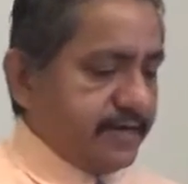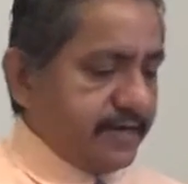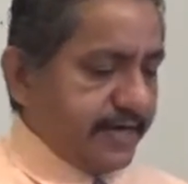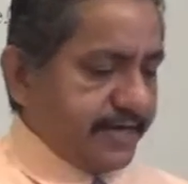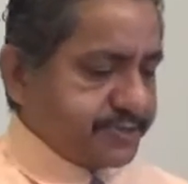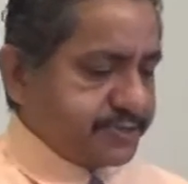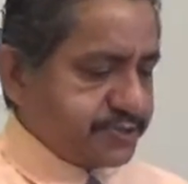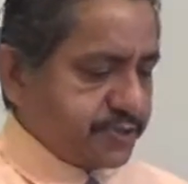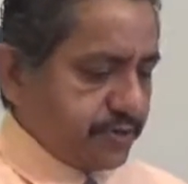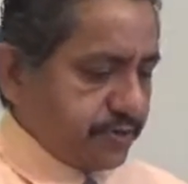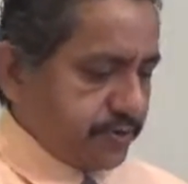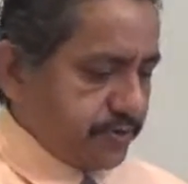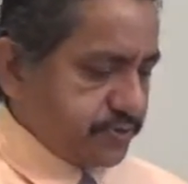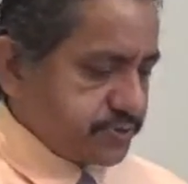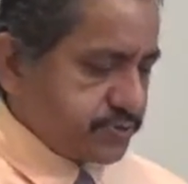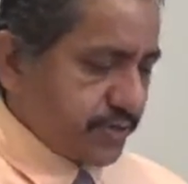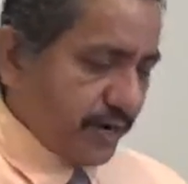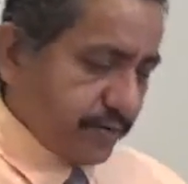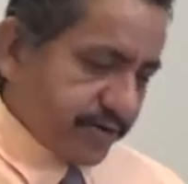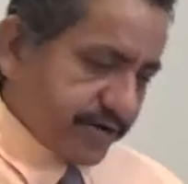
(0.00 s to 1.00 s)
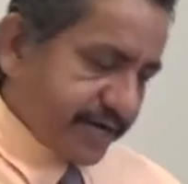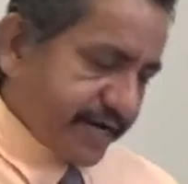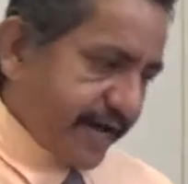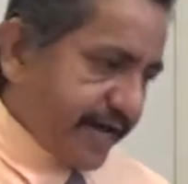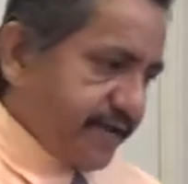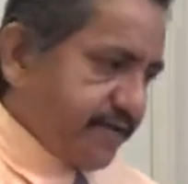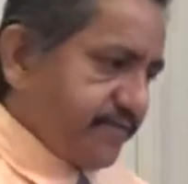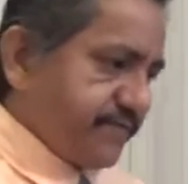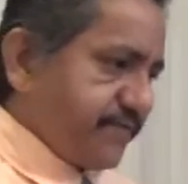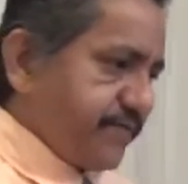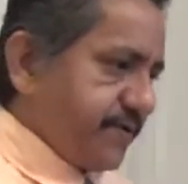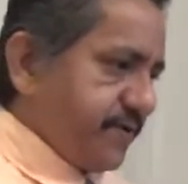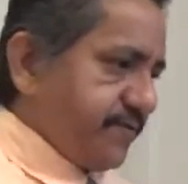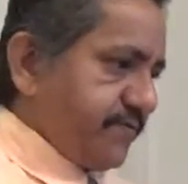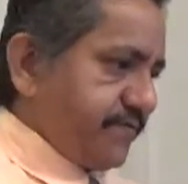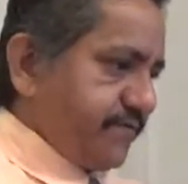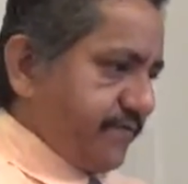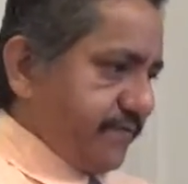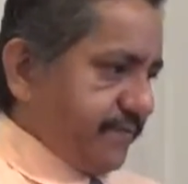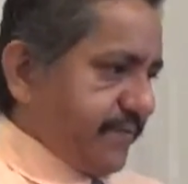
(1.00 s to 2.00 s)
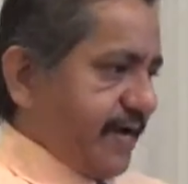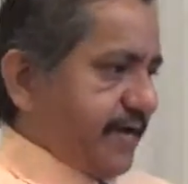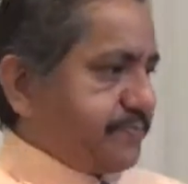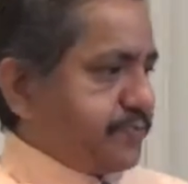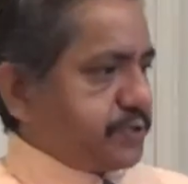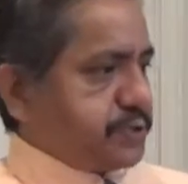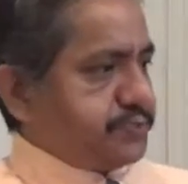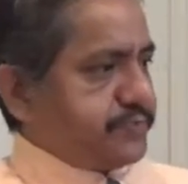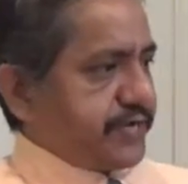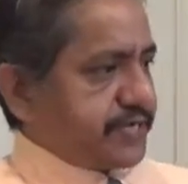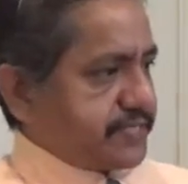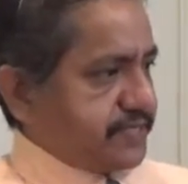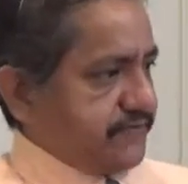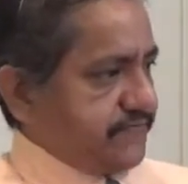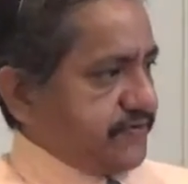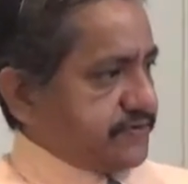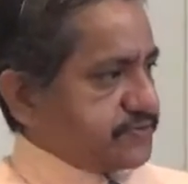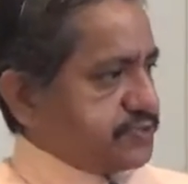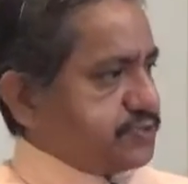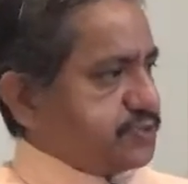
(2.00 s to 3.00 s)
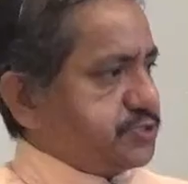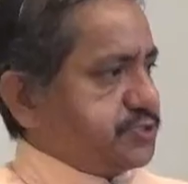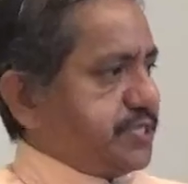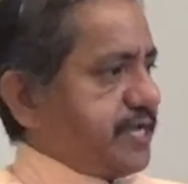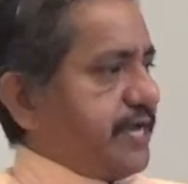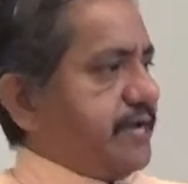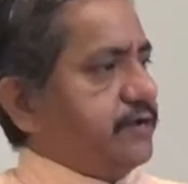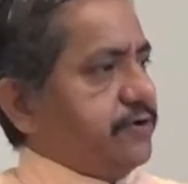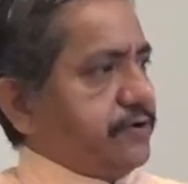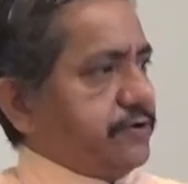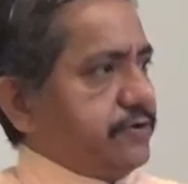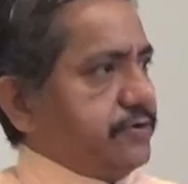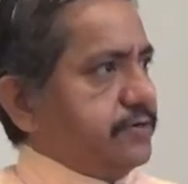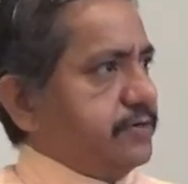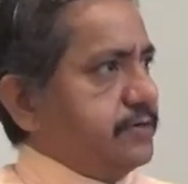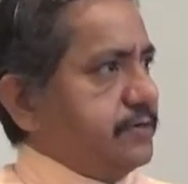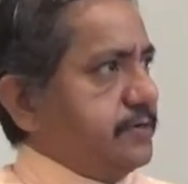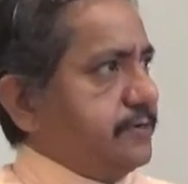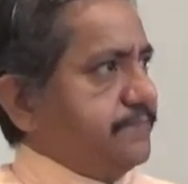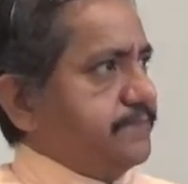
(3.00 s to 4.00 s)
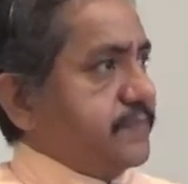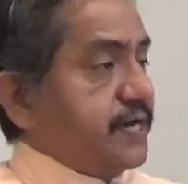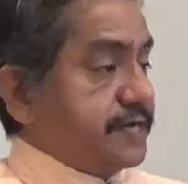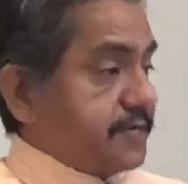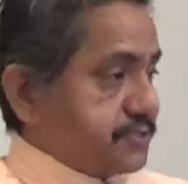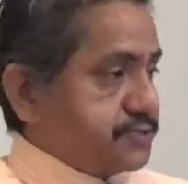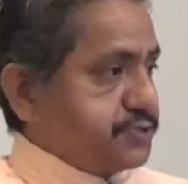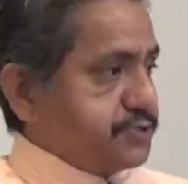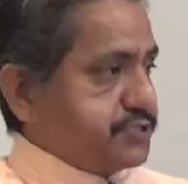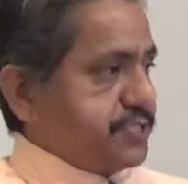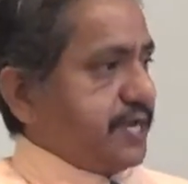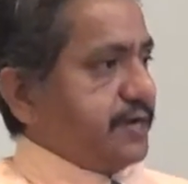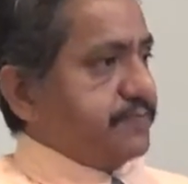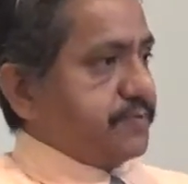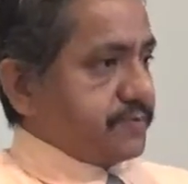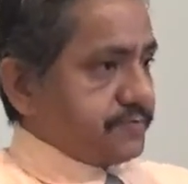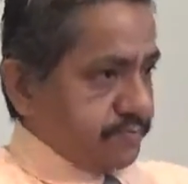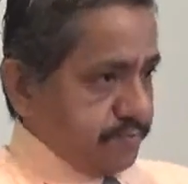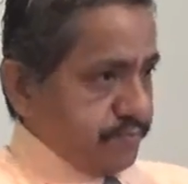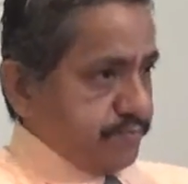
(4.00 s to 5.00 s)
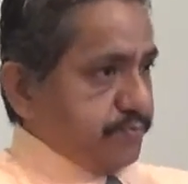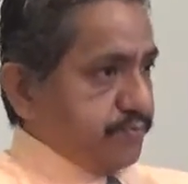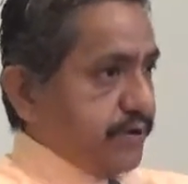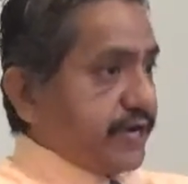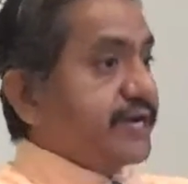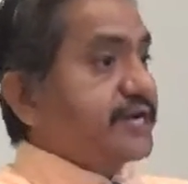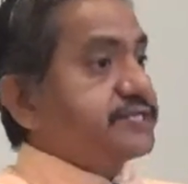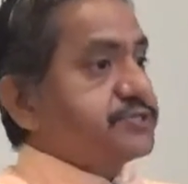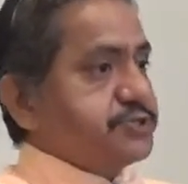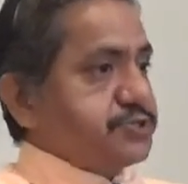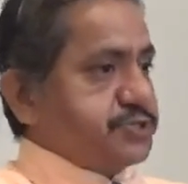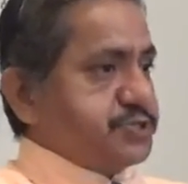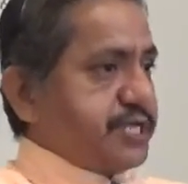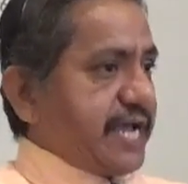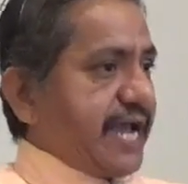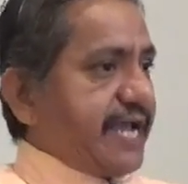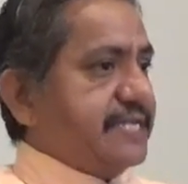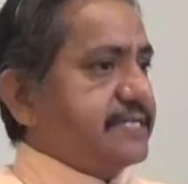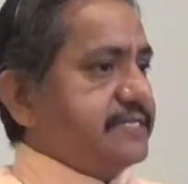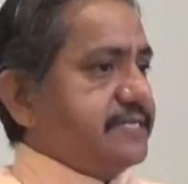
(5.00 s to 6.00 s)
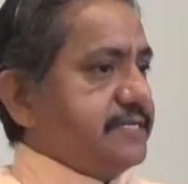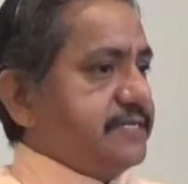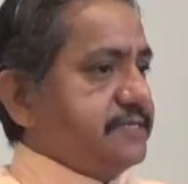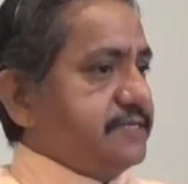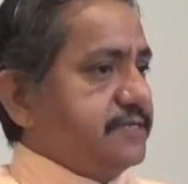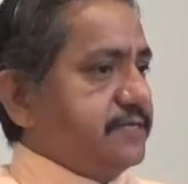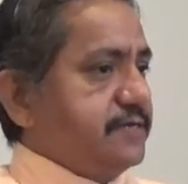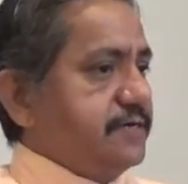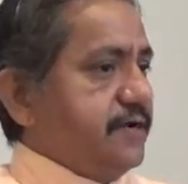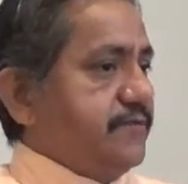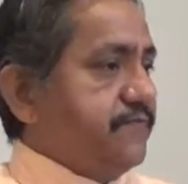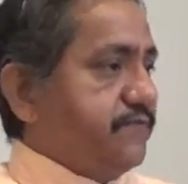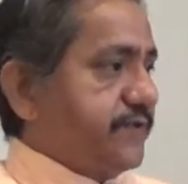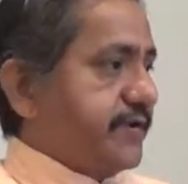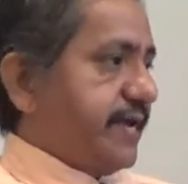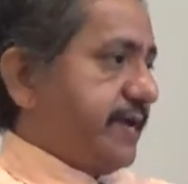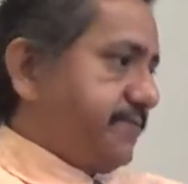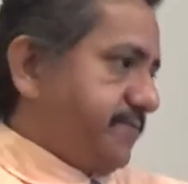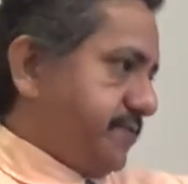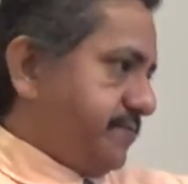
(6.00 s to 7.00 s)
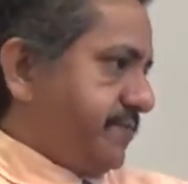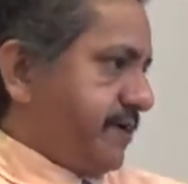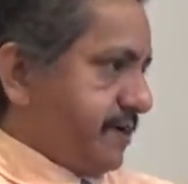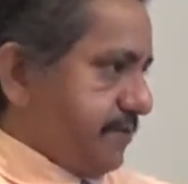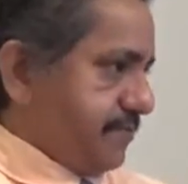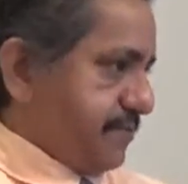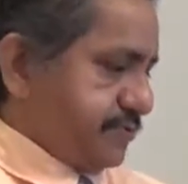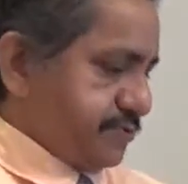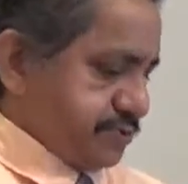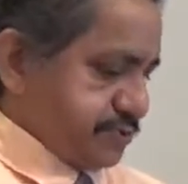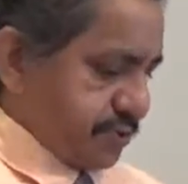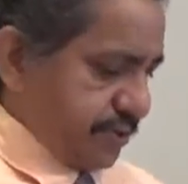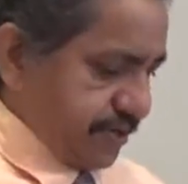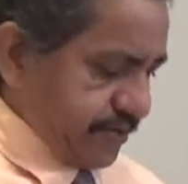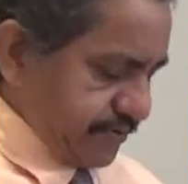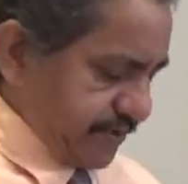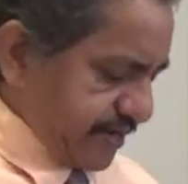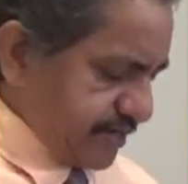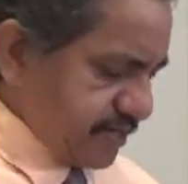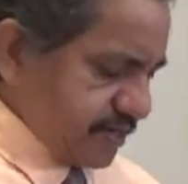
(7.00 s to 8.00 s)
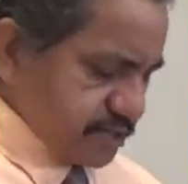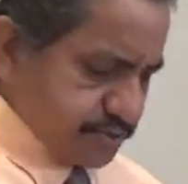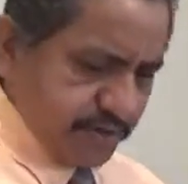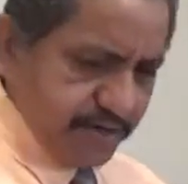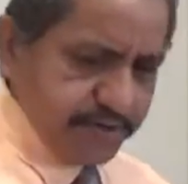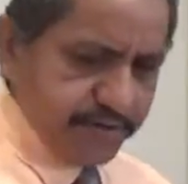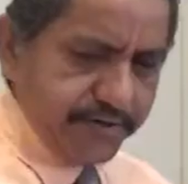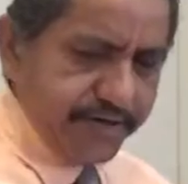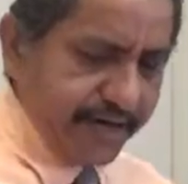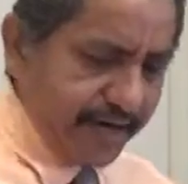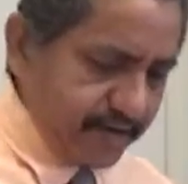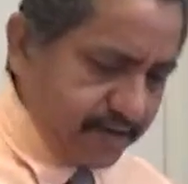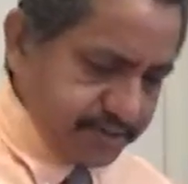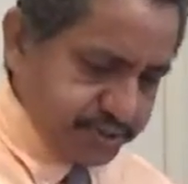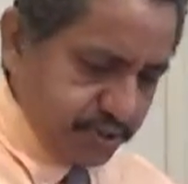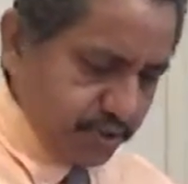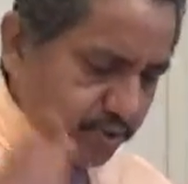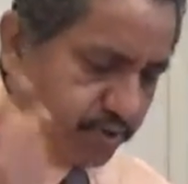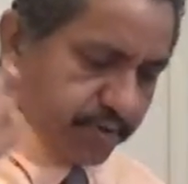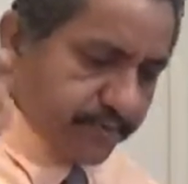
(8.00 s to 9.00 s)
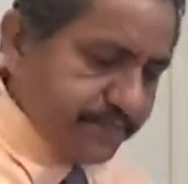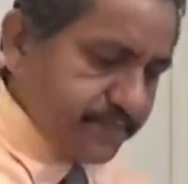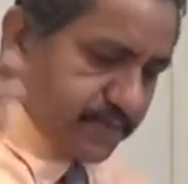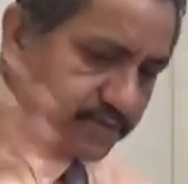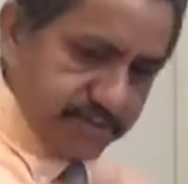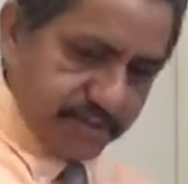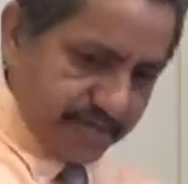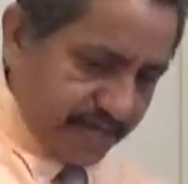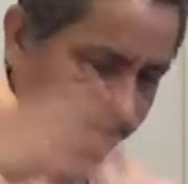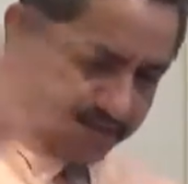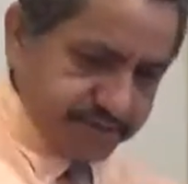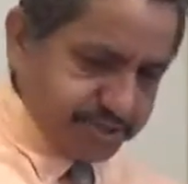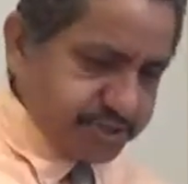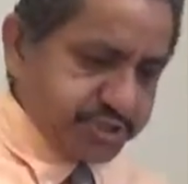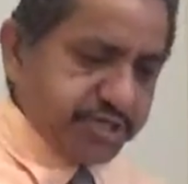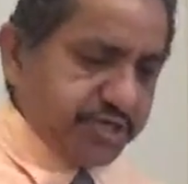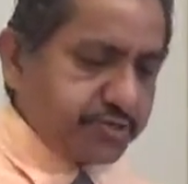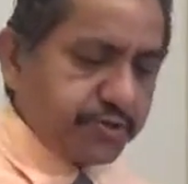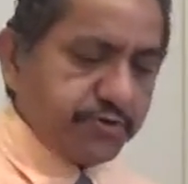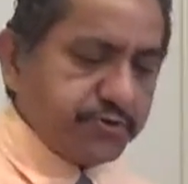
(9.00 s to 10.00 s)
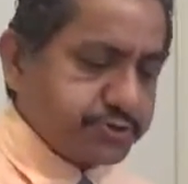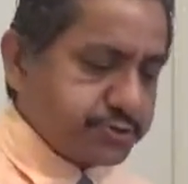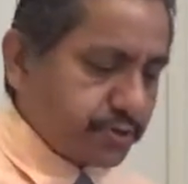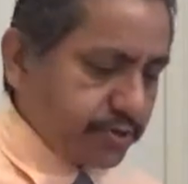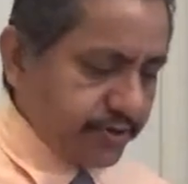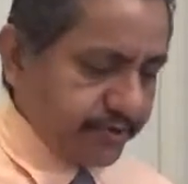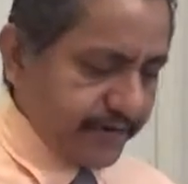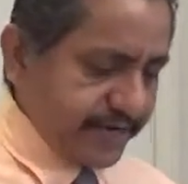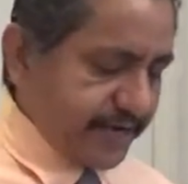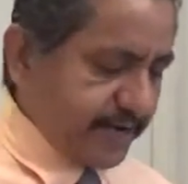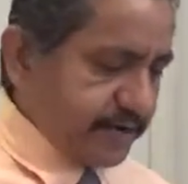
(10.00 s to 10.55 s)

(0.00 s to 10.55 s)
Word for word: And so, so I want to kind of, from my perspective, understand or not understand, but bring understanding of what I mean by a mother's heart, right? So I'll go. Uh, so I'll just tell the whole story, right?